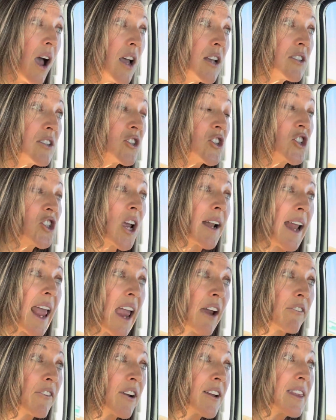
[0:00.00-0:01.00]
shut
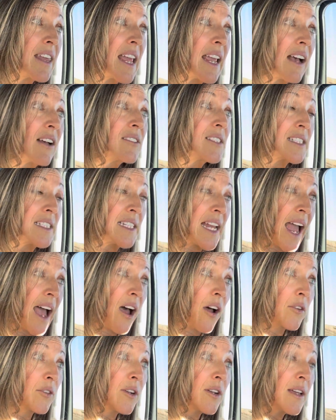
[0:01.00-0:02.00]
everything else
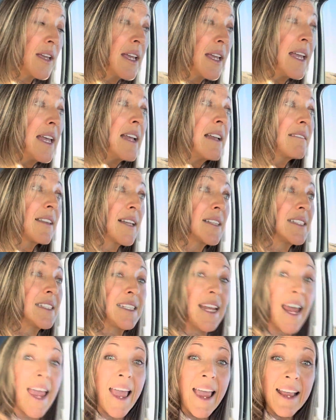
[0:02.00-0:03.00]
down, let's
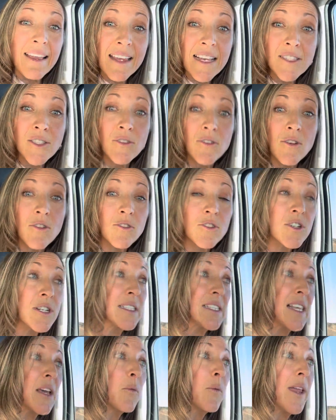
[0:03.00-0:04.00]
take these
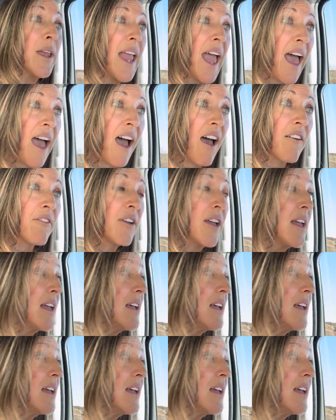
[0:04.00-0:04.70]
nutrients that we have,